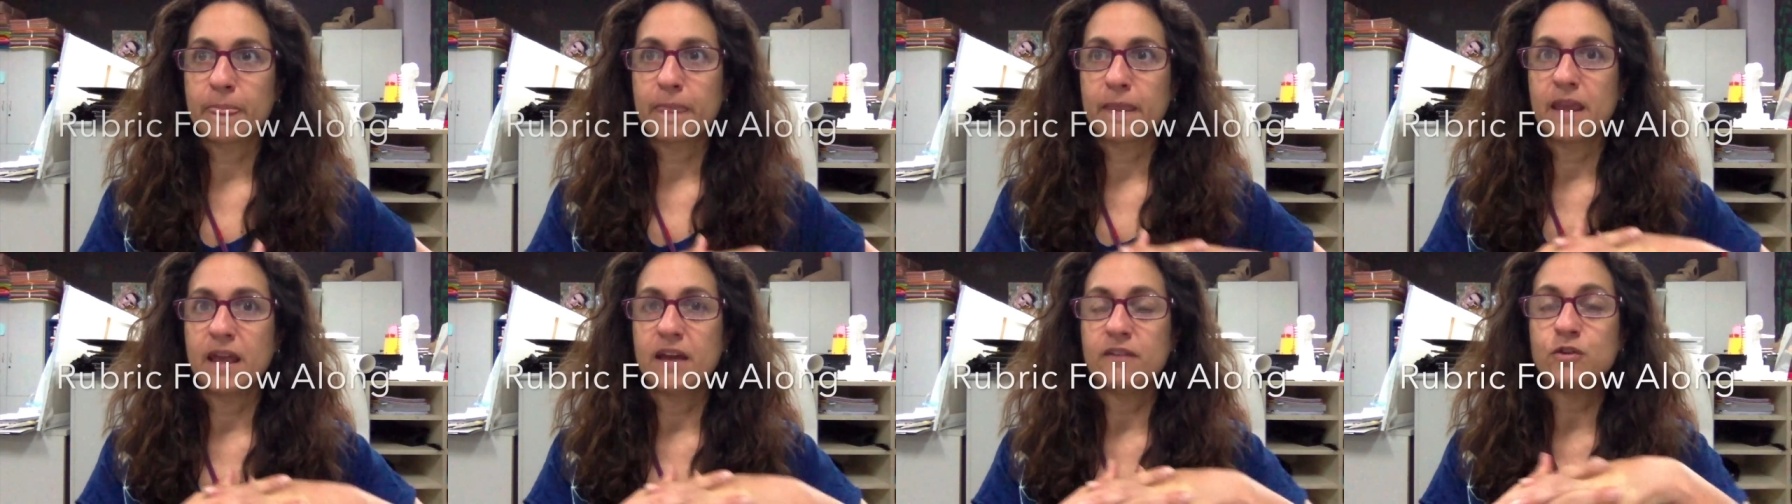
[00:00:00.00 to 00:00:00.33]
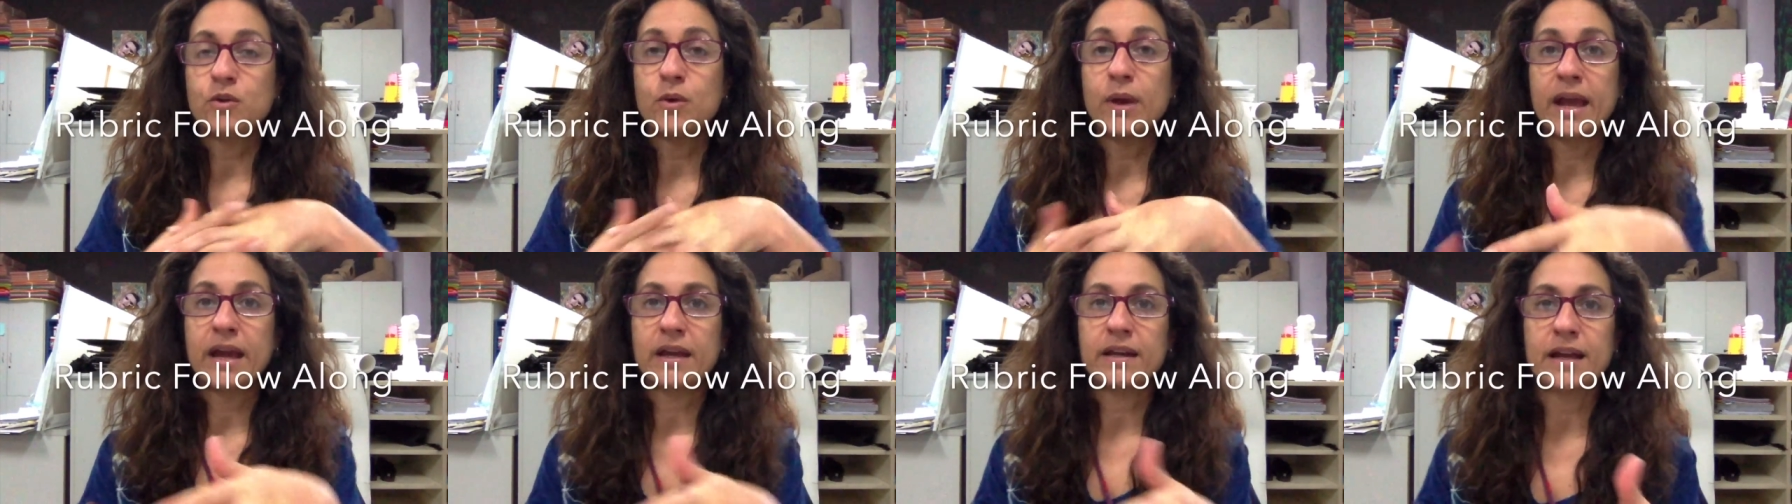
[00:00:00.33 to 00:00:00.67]
if you
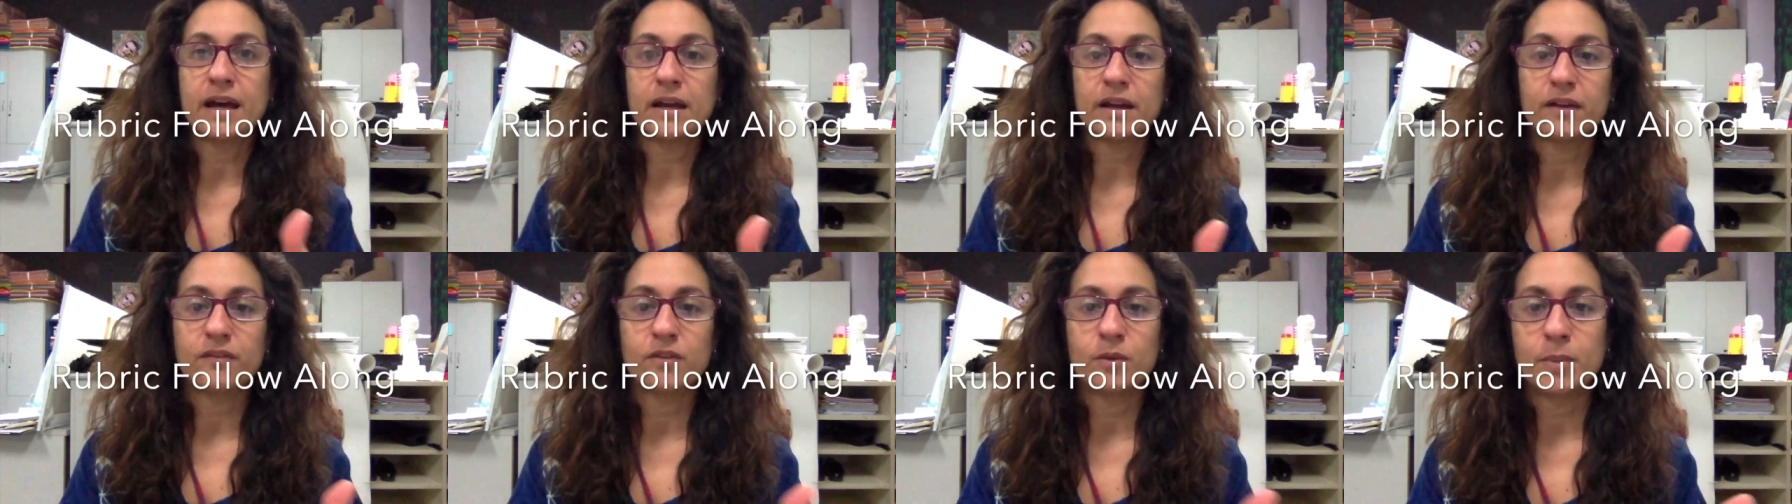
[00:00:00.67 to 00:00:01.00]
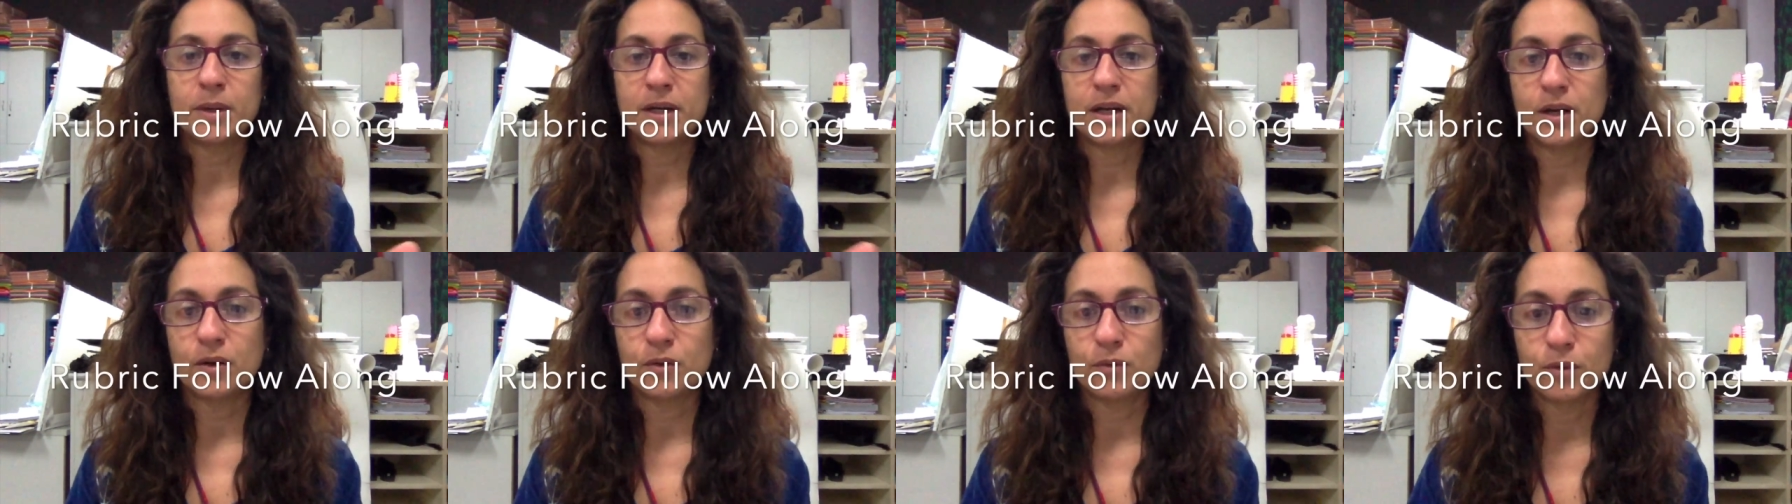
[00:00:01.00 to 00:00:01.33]
hand out
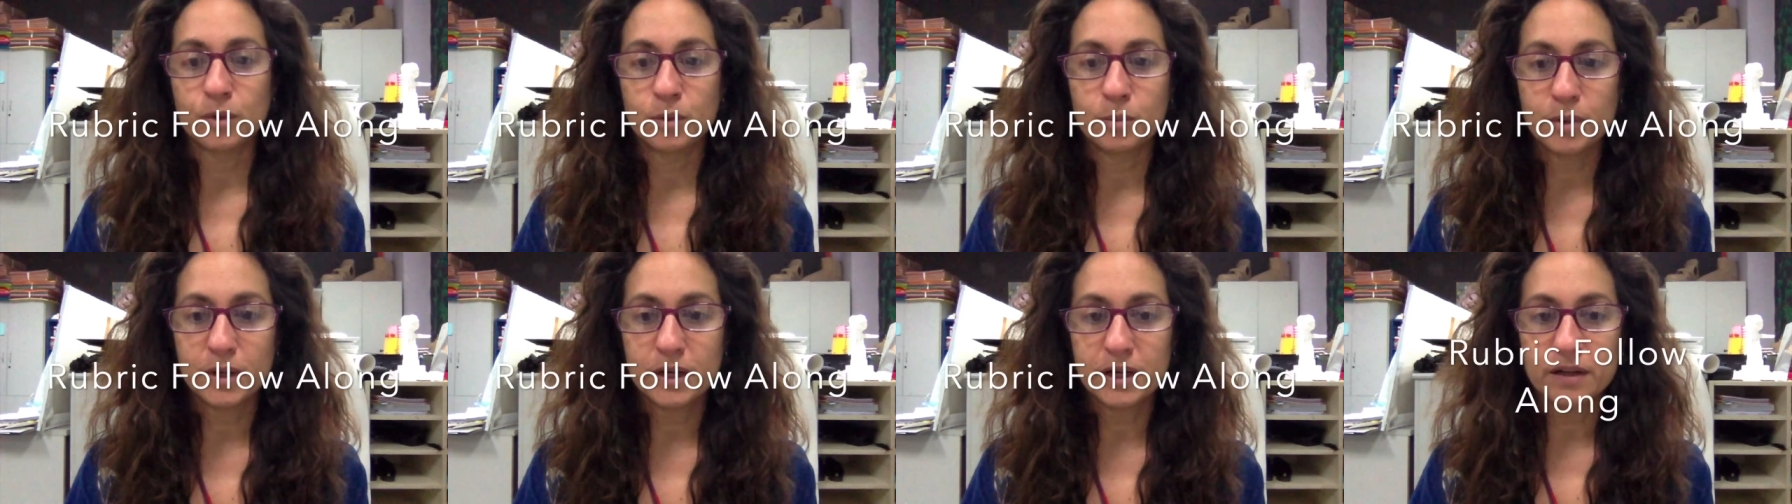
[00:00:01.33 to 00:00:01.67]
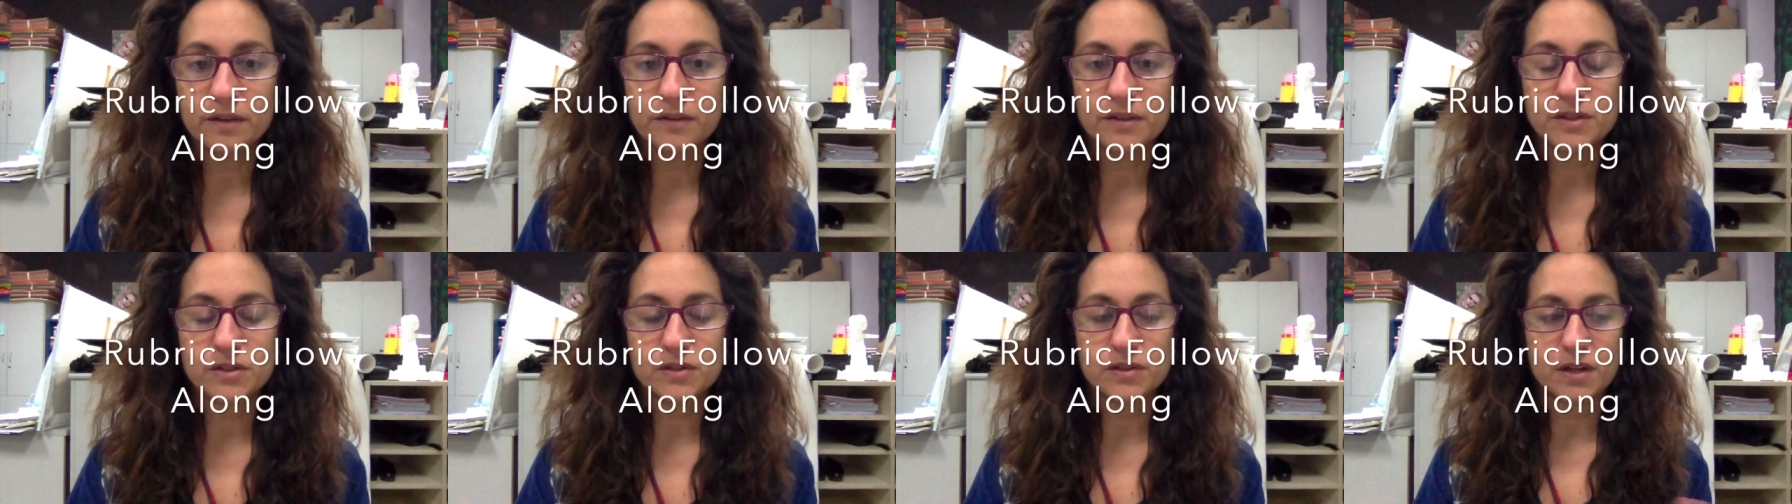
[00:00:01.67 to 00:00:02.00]
everybody a rubric.
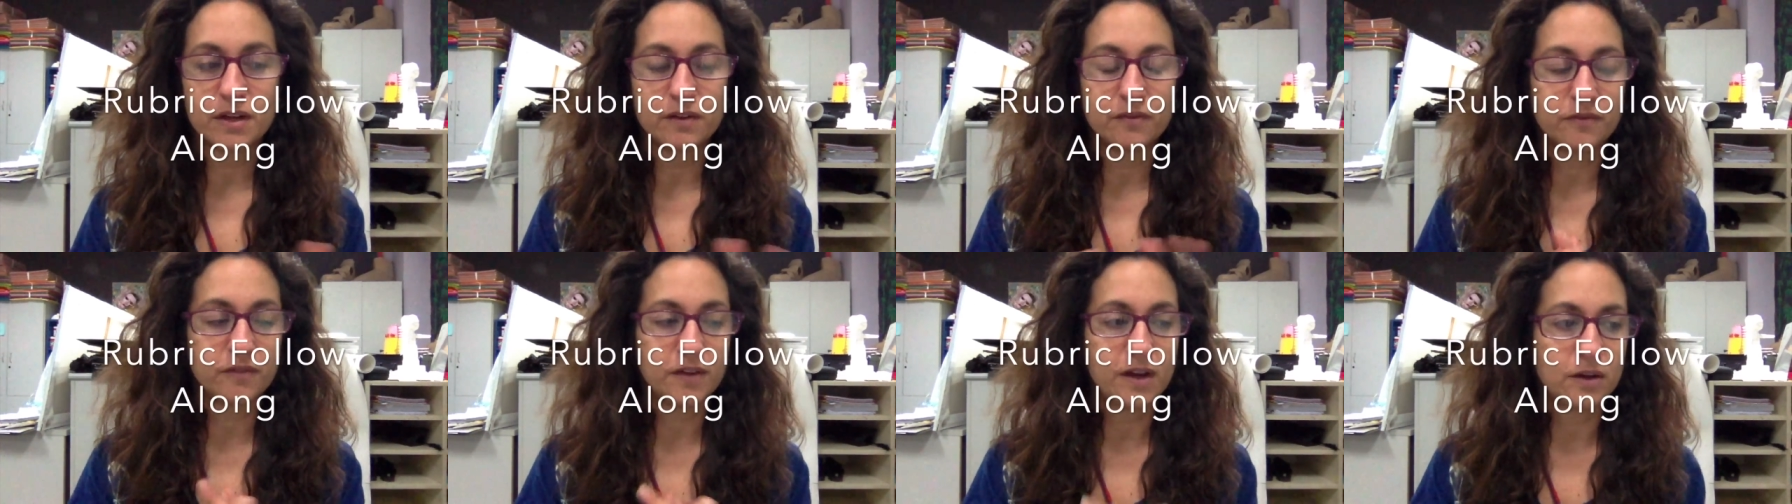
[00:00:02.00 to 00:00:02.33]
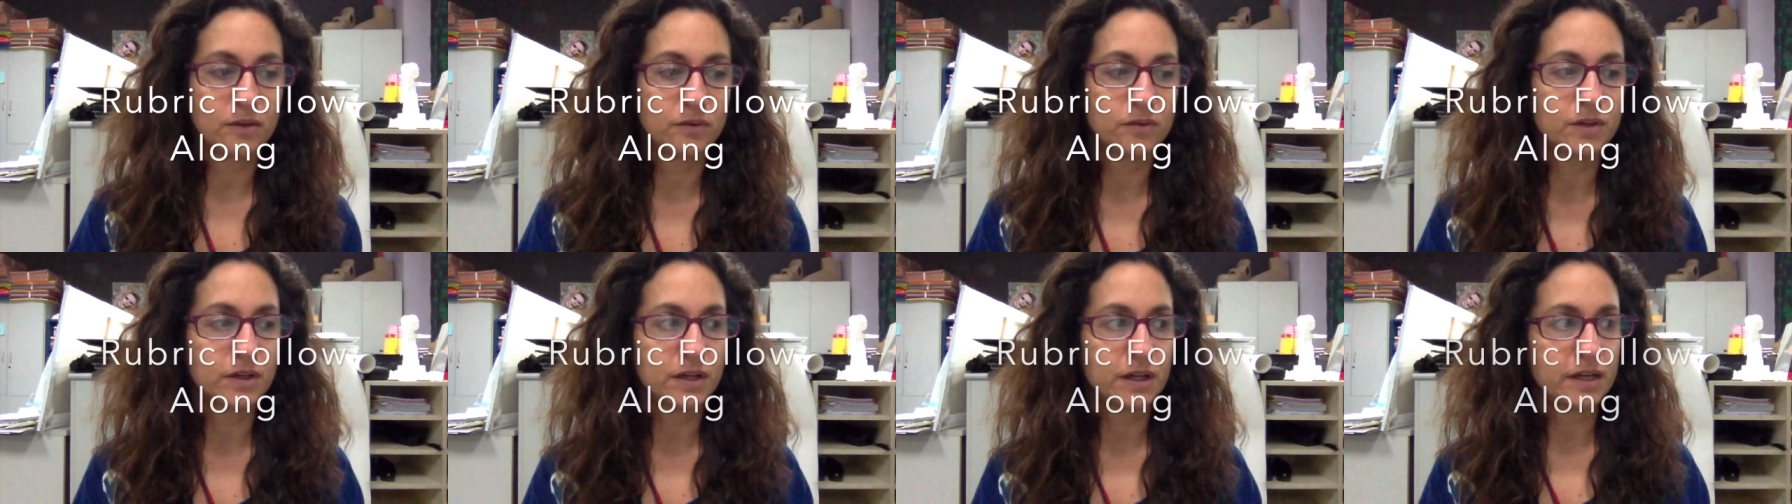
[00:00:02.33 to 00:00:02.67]
This I
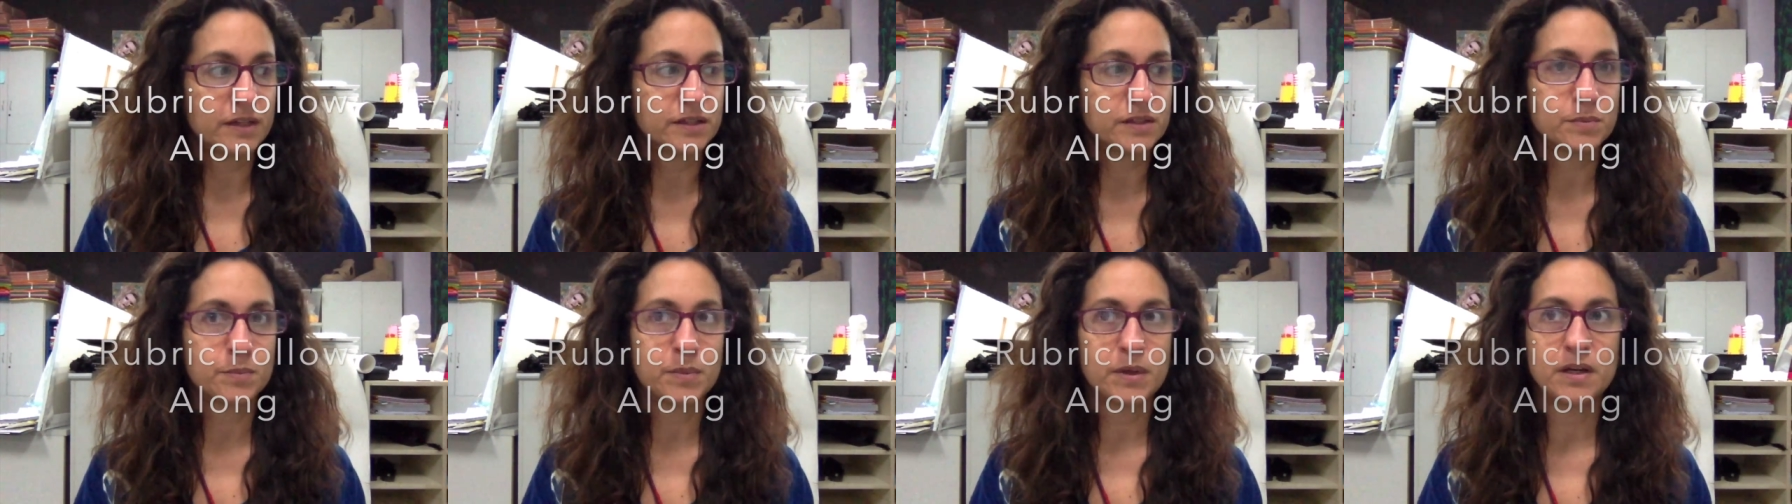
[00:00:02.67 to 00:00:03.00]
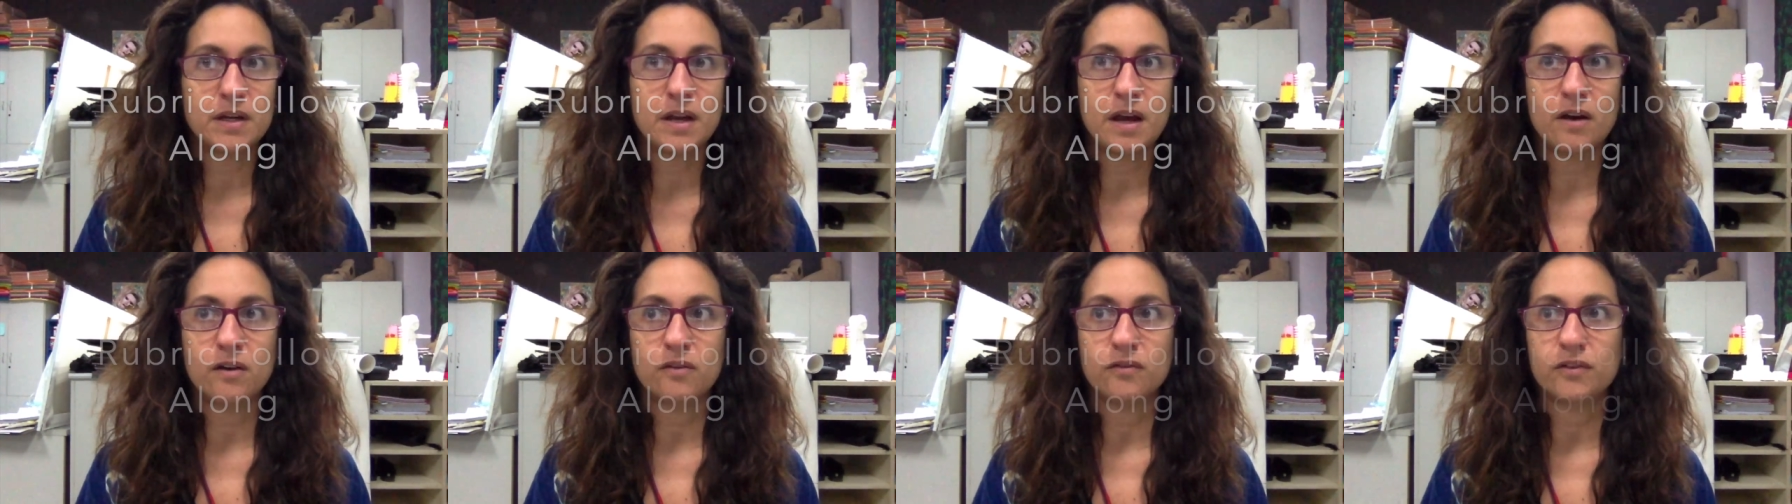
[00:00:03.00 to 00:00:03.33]
found has been
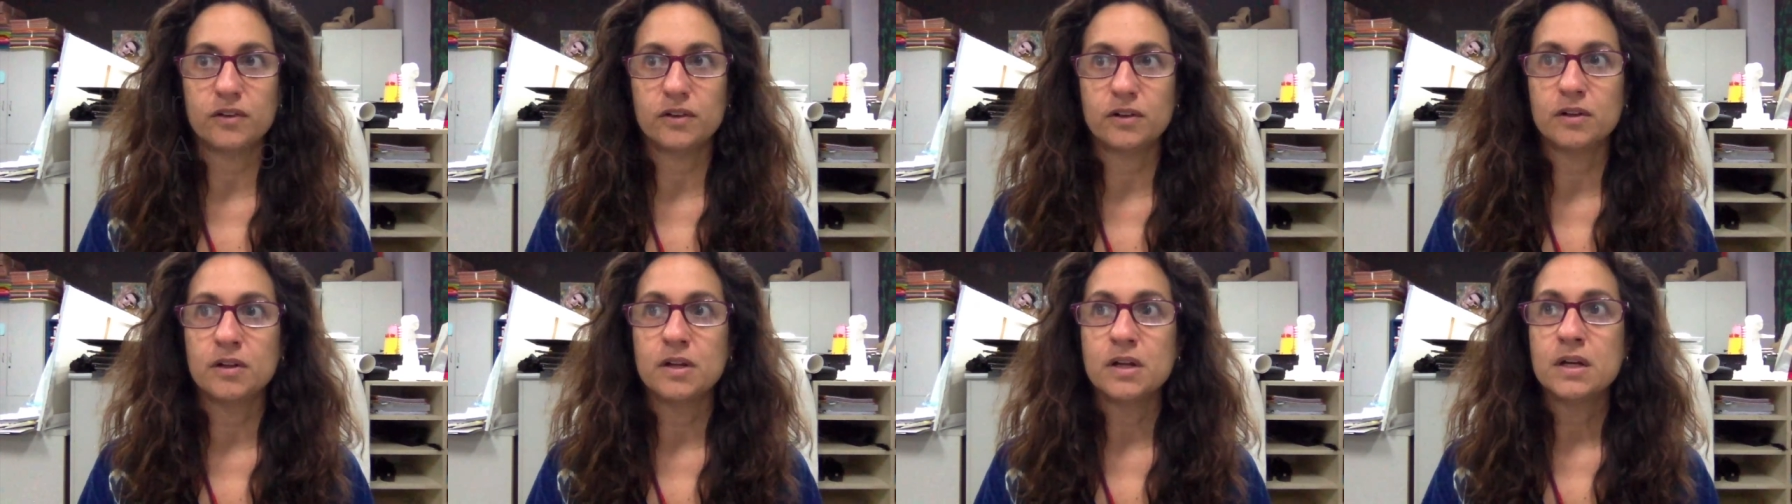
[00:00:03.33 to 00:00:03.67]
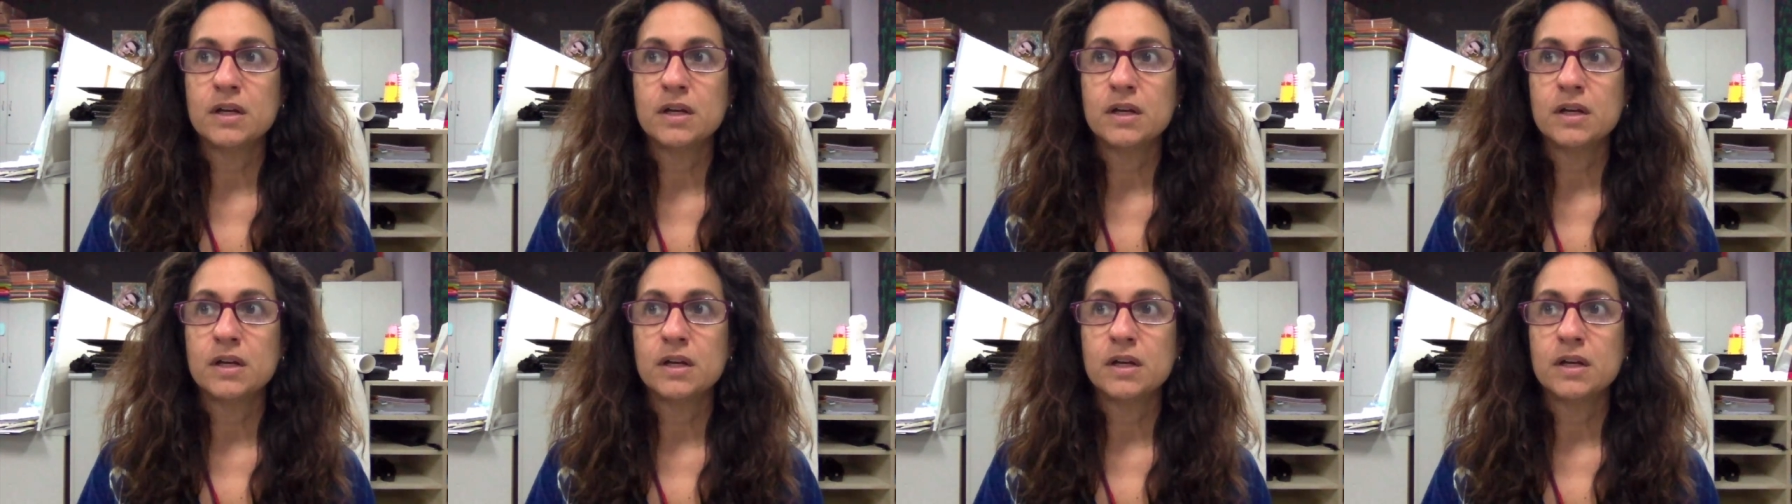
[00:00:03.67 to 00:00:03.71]
helpful.